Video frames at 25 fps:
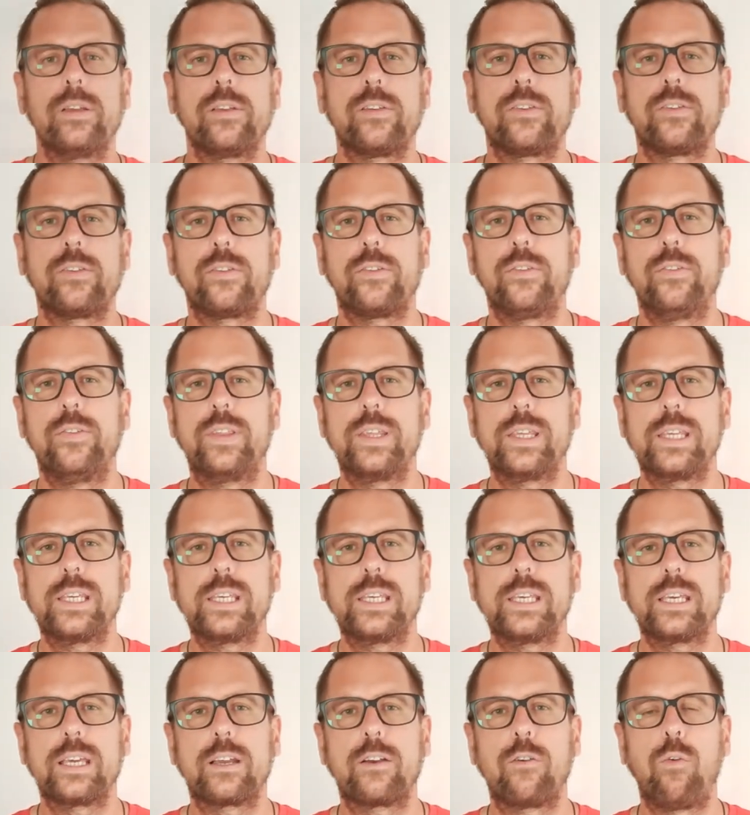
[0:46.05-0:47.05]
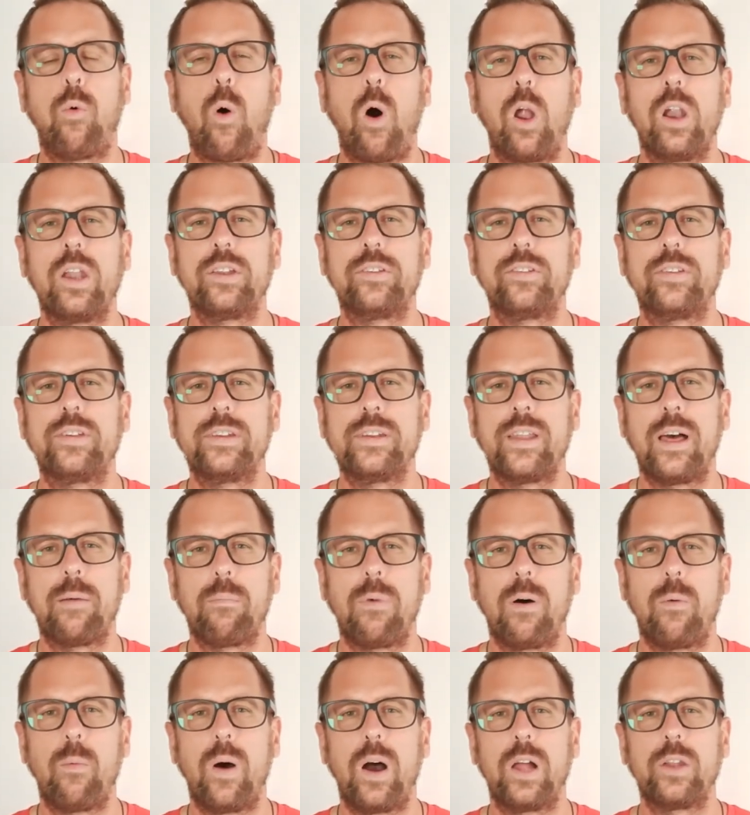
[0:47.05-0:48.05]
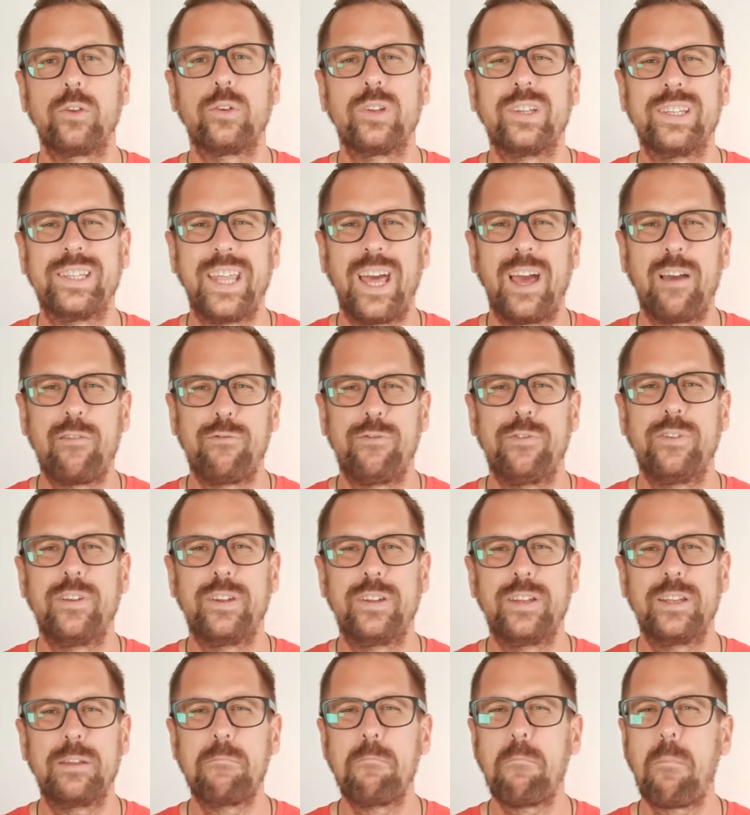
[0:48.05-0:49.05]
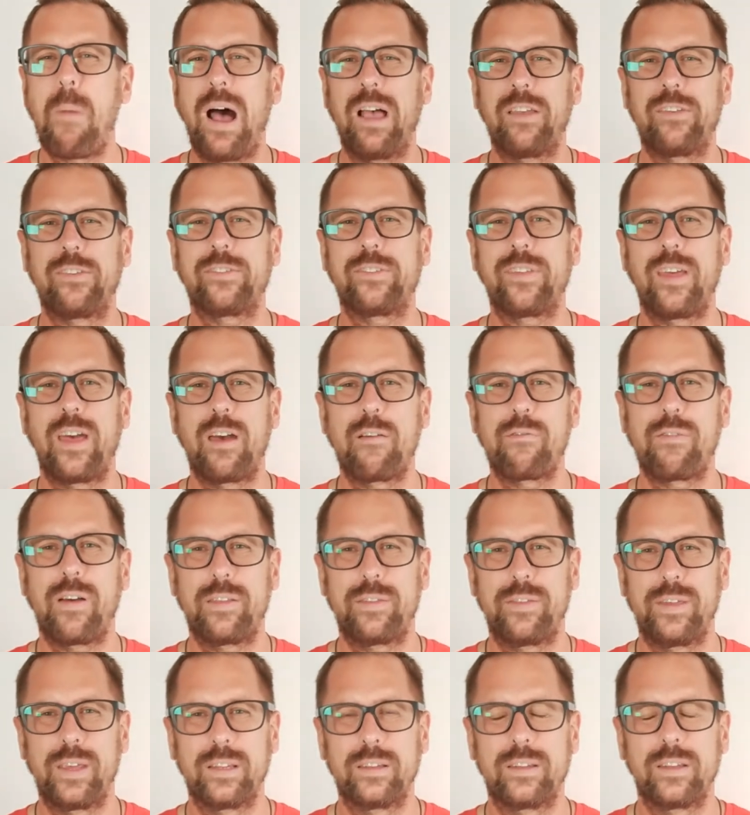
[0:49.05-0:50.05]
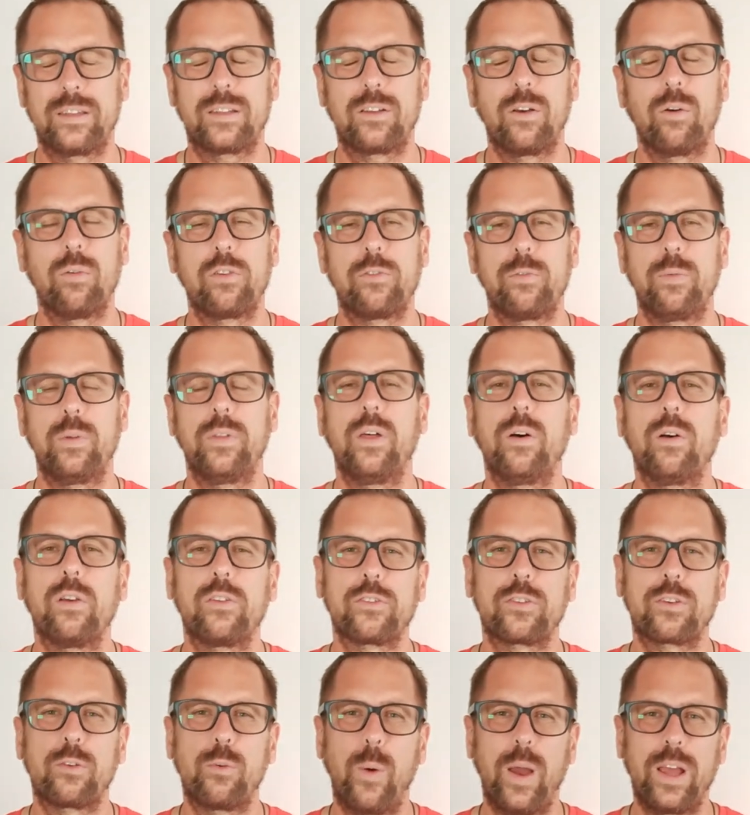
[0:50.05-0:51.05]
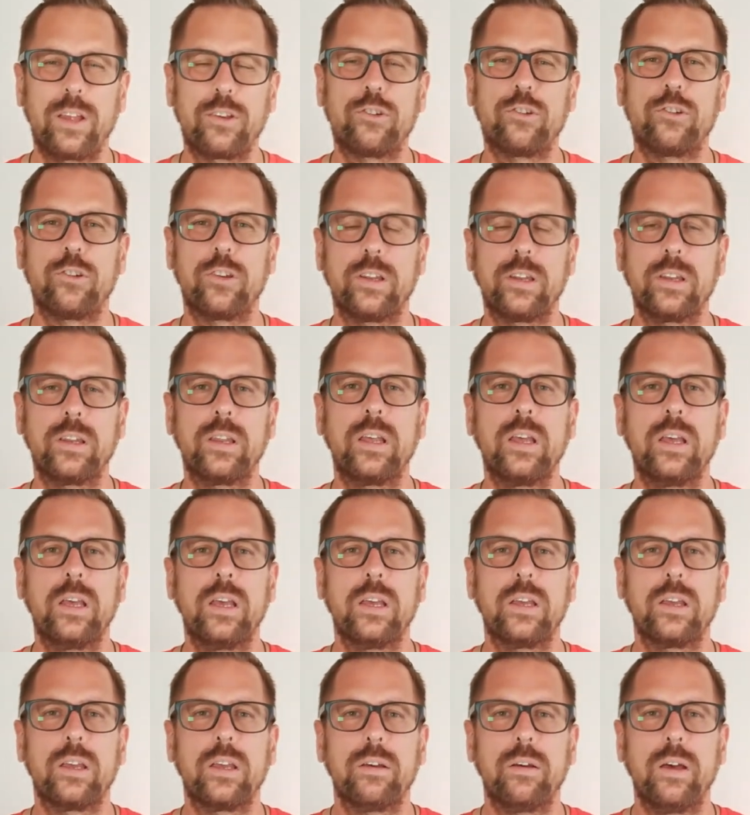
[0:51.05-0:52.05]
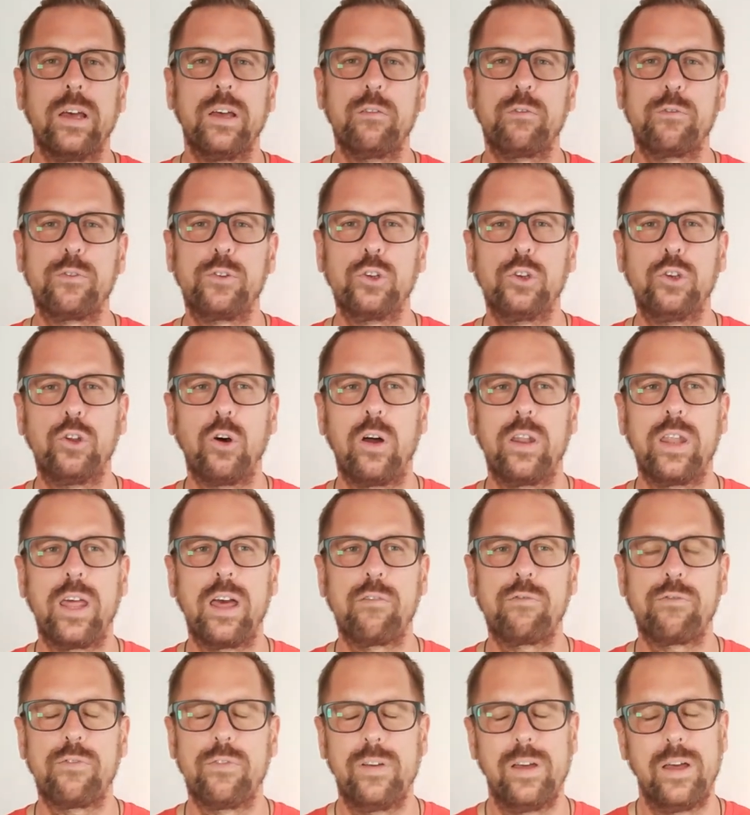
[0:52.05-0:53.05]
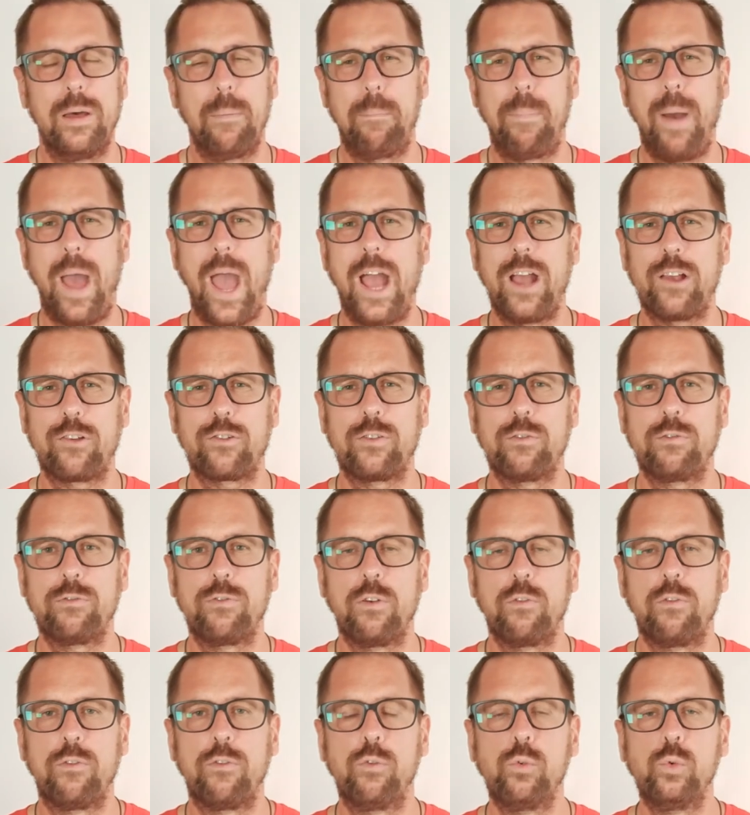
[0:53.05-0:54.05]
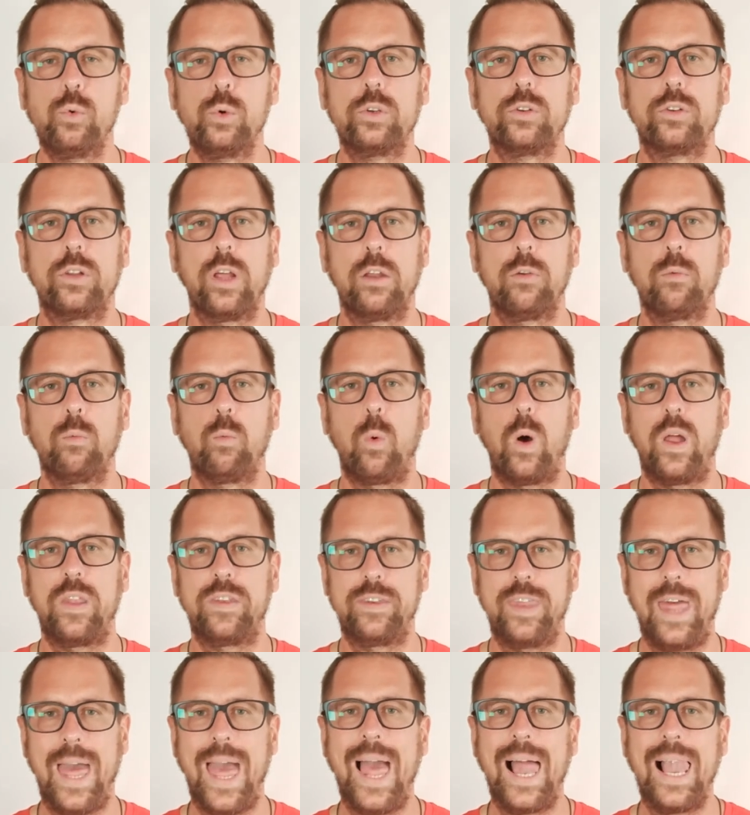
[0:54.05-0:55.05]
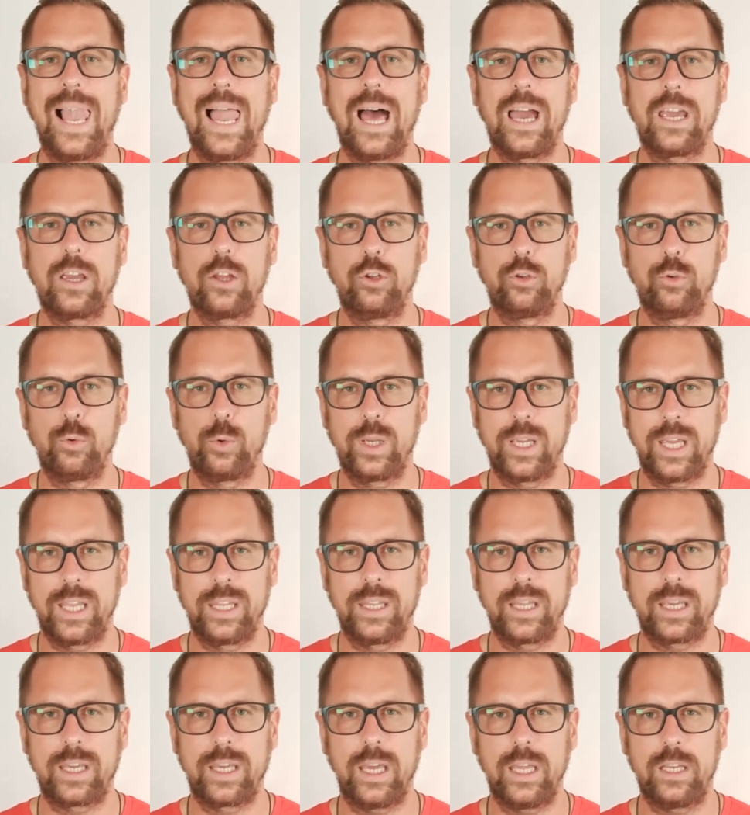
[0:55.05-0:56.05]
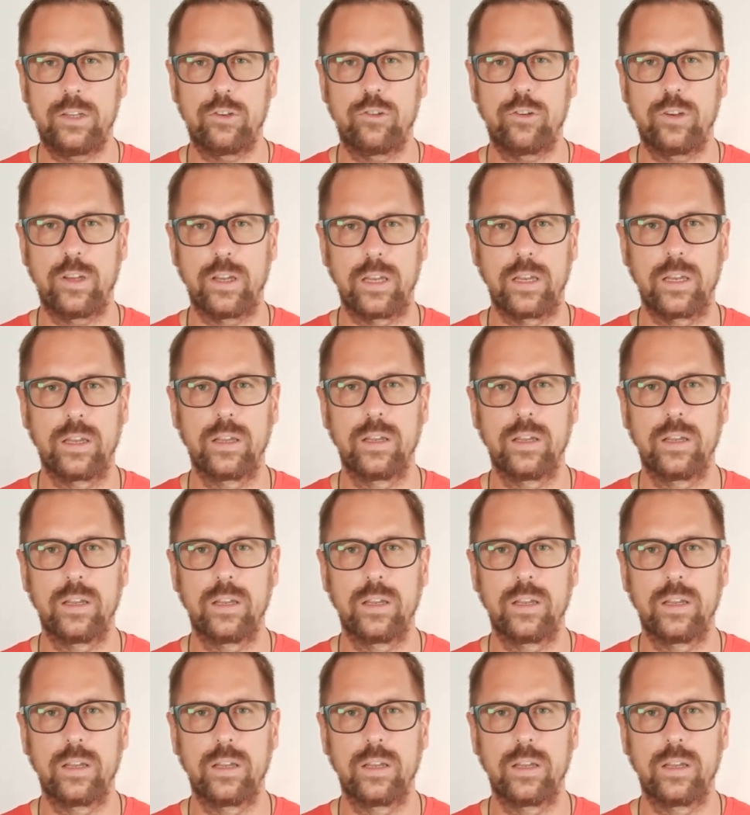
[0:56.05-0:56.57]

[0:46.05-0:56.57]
is the quality number one you definitely must have. I think that goes without question. If you don't have a passion for food, then what the hell are you doing in the kitchen?